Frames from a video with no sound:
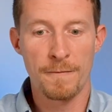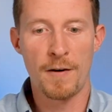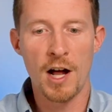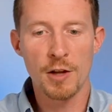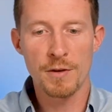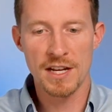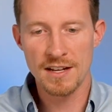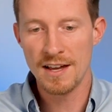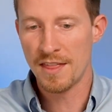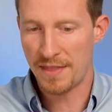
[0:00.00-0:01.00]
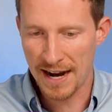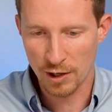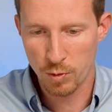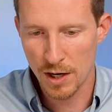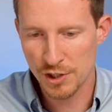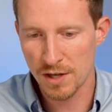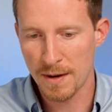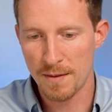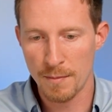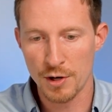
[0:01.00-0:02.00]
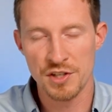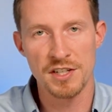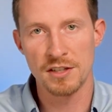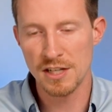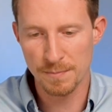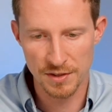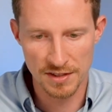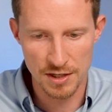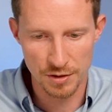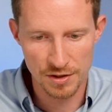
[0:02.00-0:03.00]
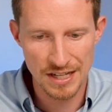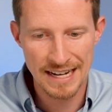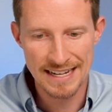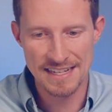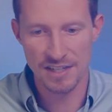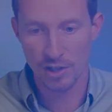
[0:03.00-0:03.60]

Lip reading: Following that question about emergency cleaning procedures is